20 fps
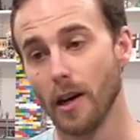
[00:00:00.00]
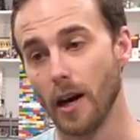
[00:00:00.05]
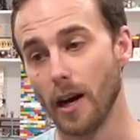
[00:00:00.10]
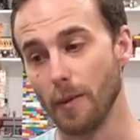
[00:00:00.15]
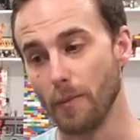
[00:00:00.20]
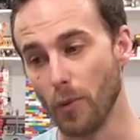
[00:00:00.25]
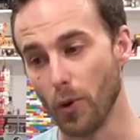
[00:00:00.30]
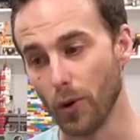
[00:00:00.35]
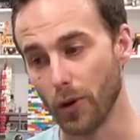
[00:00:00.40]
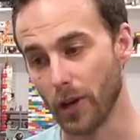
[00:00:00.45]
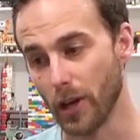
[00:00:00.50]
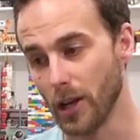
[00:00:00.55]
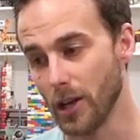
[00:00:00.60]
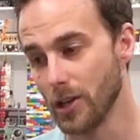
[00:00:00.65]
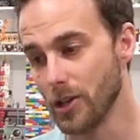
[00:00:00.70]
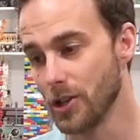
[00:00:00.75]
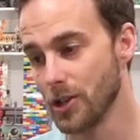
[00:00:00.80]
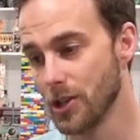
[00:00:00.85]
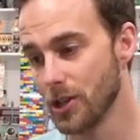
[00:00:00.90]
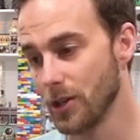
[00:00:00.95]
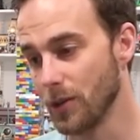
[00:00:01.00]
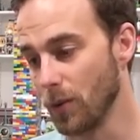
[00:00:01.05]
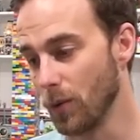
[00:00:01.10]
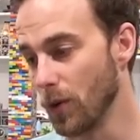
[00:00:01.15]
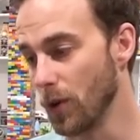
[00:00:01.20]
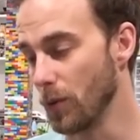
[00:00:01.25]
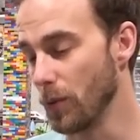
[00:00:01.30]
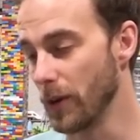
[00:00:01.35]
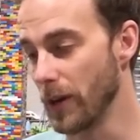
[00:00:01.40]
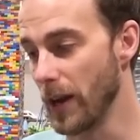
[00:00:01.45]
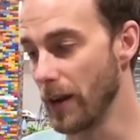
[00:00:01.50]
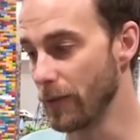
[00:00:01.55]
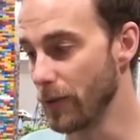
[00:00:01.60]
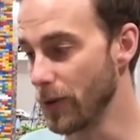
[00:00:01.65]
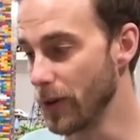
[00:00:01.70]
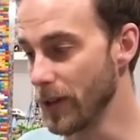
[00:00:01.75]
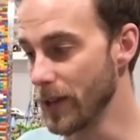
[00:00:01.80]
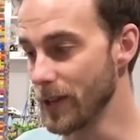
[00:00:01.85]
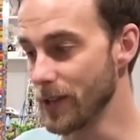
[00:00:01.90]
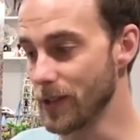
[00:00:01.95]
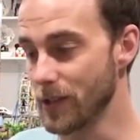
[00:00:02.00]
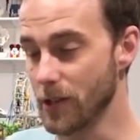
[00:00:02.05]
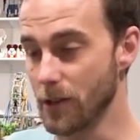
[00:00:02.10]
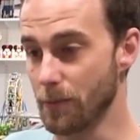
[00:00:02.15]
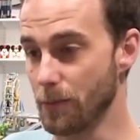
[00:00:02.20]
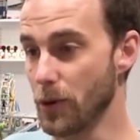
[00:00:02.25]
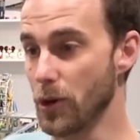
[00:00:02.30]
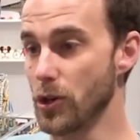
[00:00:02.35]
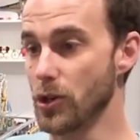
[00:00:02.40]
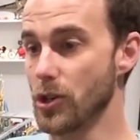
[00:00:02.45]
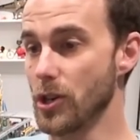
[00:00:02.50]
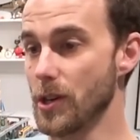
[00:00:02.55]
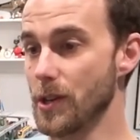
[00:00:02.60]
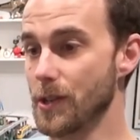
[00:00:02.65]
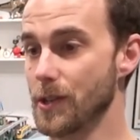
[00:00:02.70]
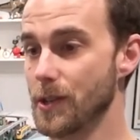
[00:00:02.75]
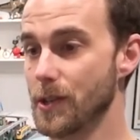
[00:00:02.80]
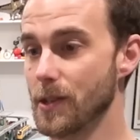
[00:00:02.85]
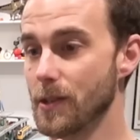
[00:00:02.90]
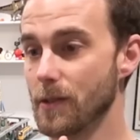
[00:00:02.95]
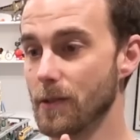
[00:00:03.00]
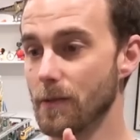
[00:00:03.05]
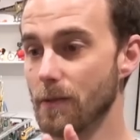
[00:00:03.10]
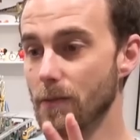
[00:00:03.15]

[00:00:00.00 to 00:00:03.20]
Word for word: a mortgage or whatever it is to purchase